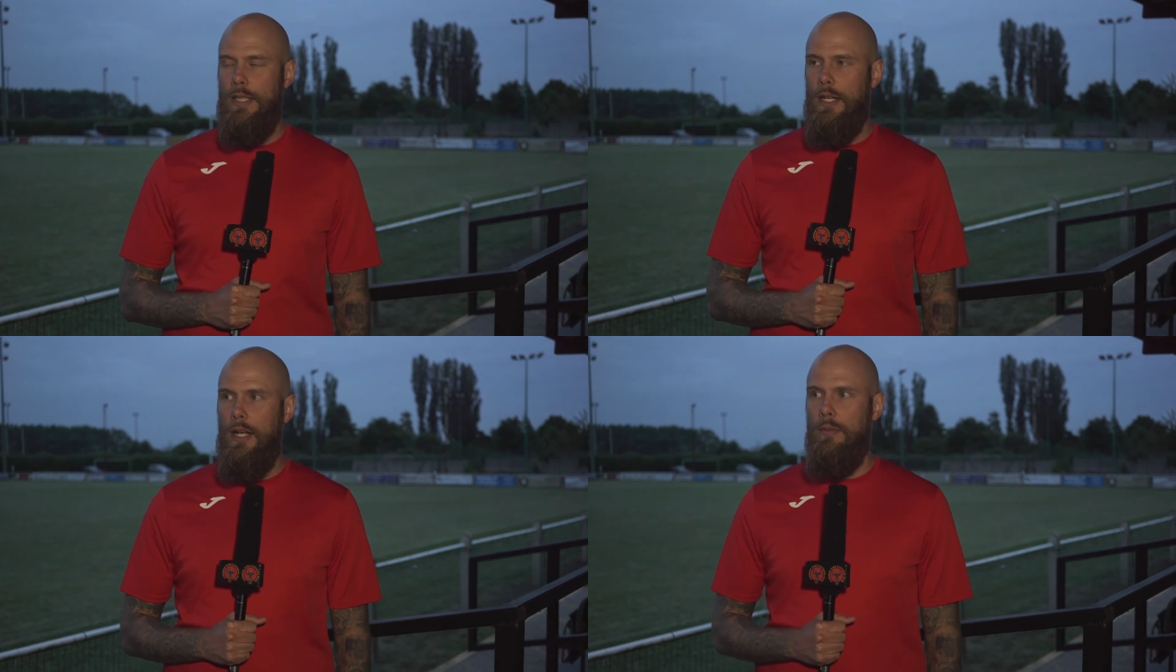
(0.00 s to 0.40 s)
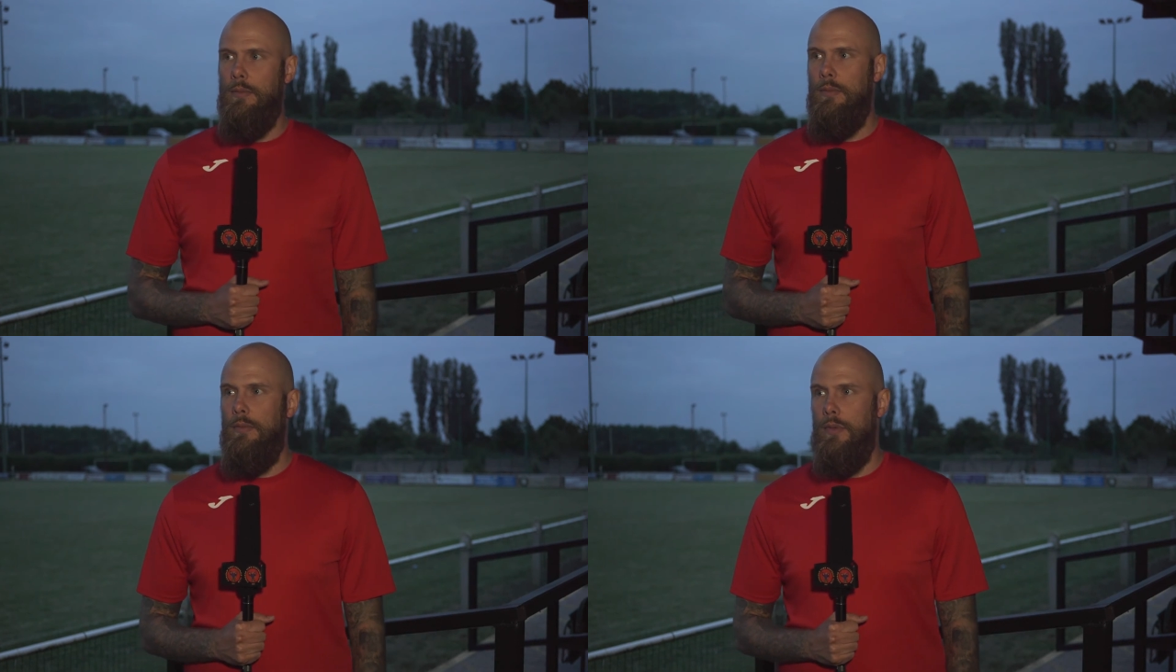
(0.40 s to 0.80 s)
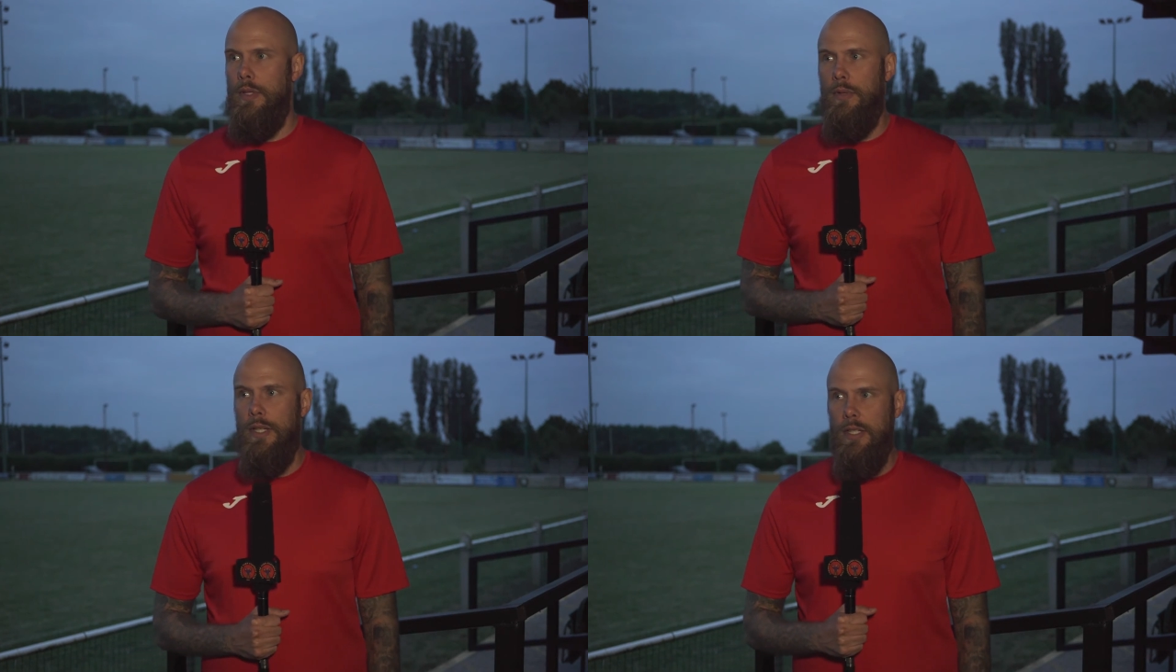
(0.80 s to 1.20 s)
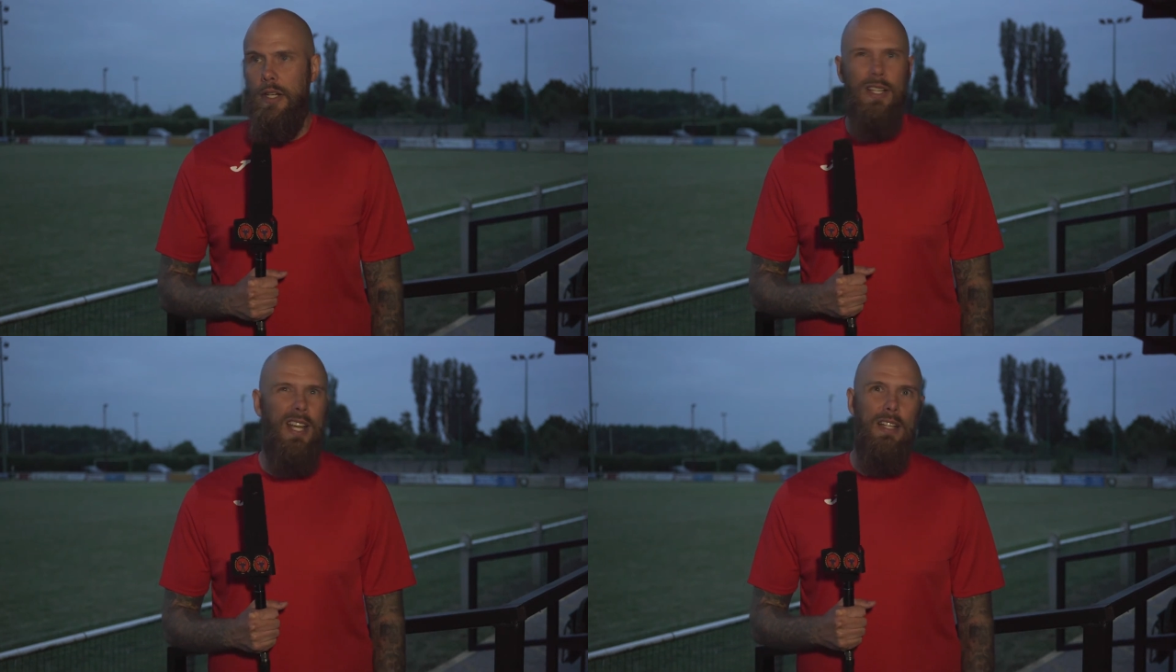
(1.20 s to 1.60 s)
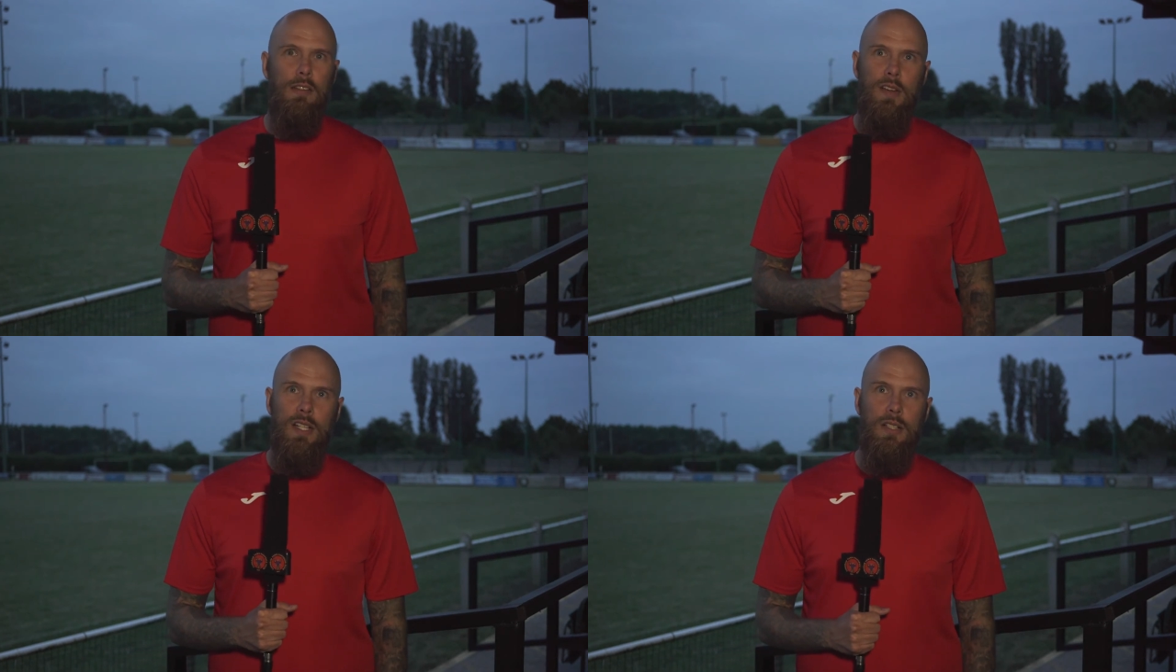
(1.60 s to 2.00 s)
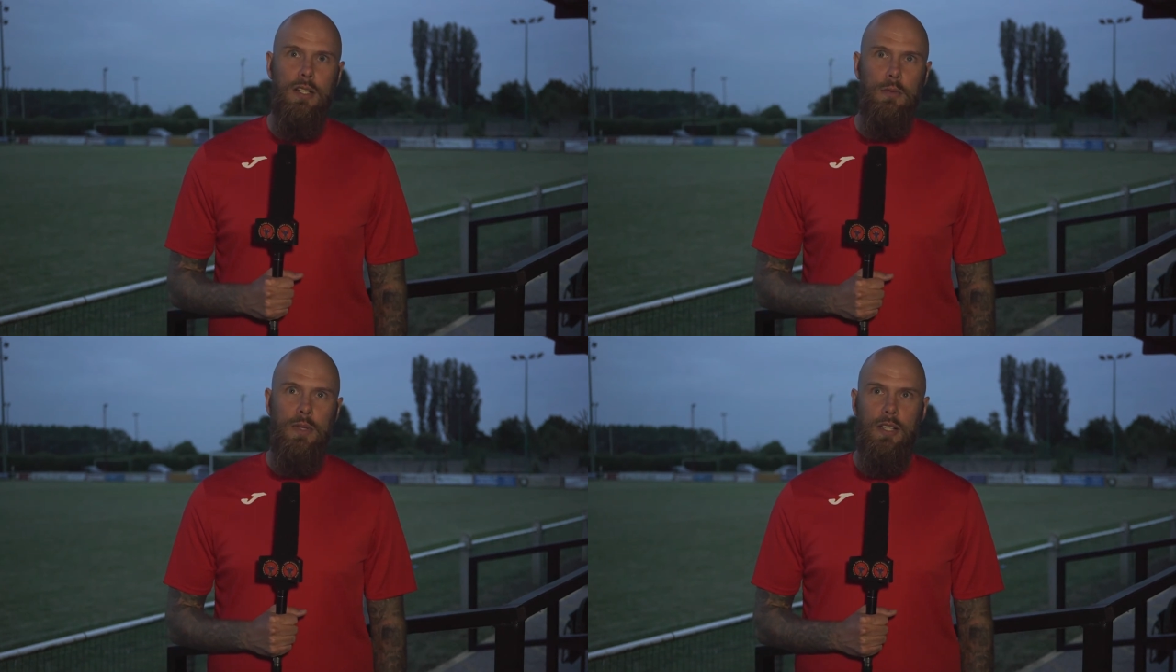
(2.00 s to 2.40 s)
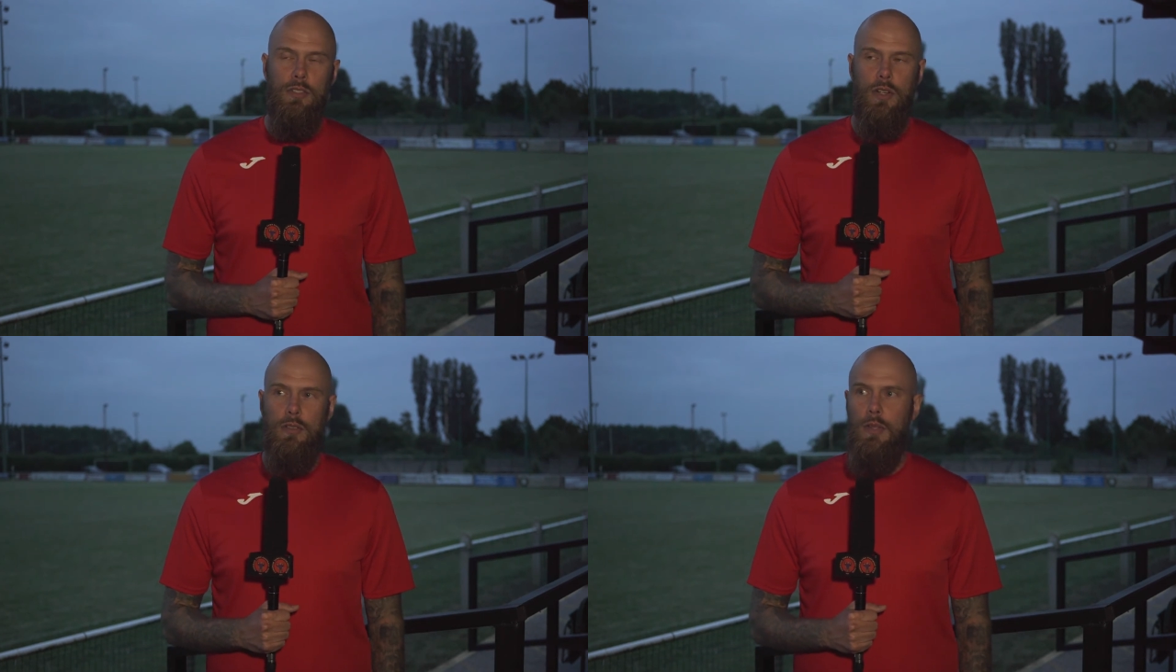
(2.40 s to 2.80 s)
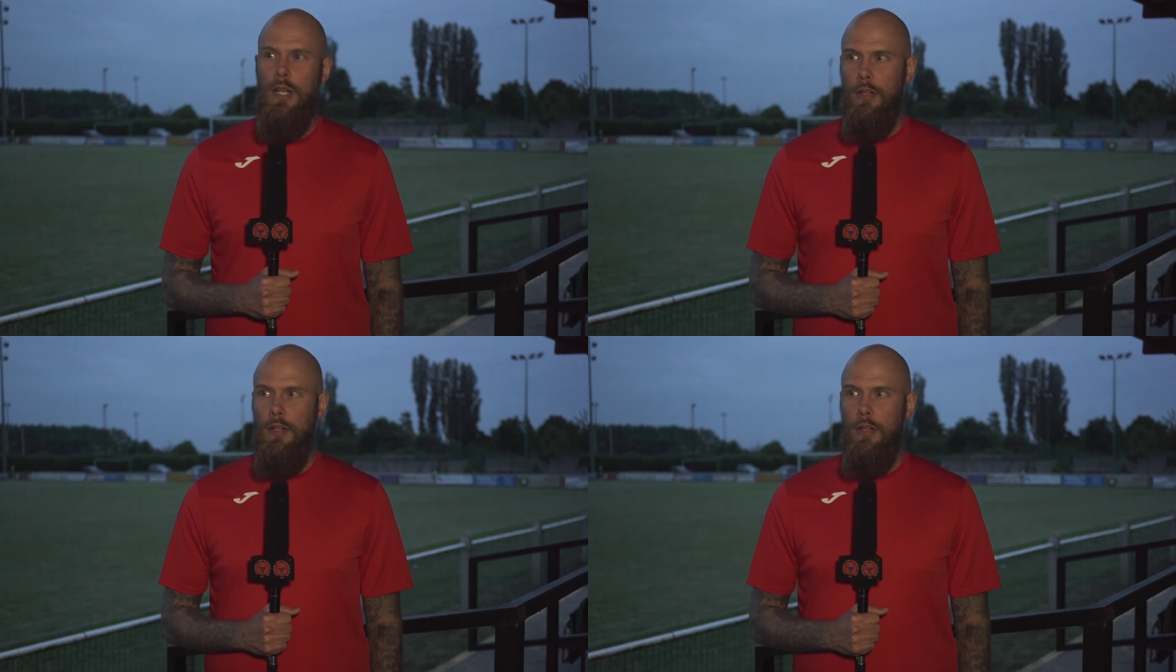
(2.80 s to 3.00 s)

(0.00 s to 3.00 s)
then we get in their face a little bit and try and